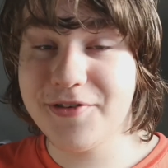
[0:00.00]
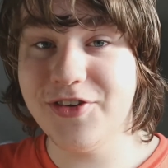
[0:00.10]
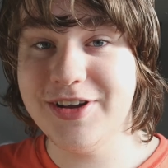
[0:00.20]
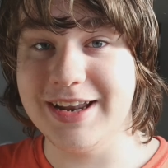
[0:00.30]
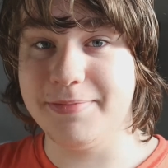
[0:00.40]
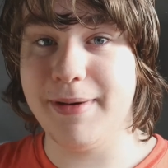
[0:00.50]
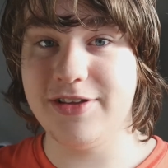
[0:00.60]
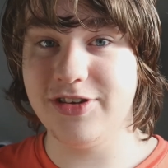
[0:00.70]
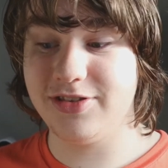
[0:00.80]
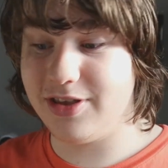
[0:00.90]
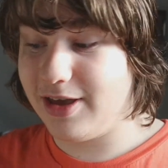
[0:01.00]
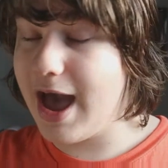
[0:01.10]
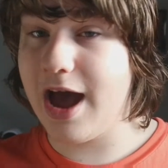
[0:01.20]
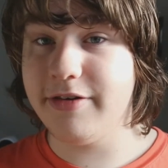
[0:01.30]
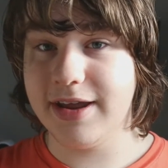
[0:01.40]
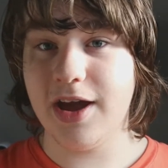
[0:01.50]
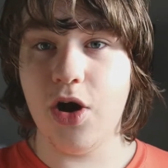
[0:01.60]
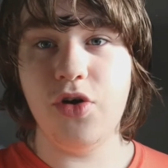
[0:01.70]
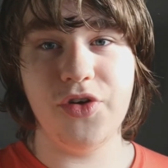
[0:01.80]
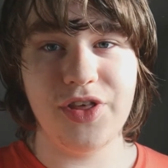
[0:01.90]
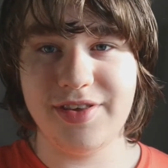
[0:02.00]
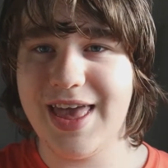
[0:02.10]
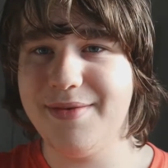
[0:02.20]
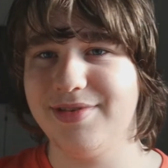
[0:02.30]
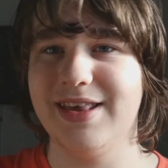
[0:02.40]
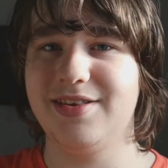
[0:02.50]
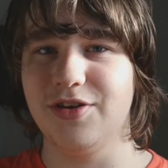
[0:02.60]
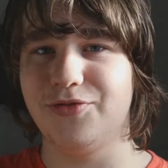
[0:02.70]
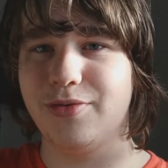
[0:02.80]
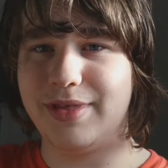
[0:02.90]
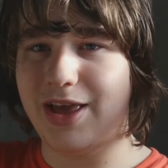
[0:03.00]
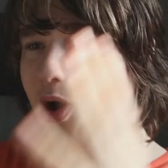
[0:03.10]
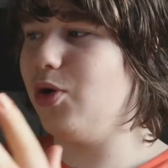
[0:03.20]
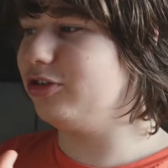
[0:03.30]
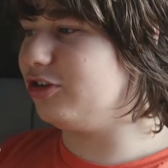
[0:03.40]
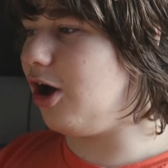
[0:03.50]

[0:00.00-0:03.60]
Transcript: avoided by just carrying over the same system from the old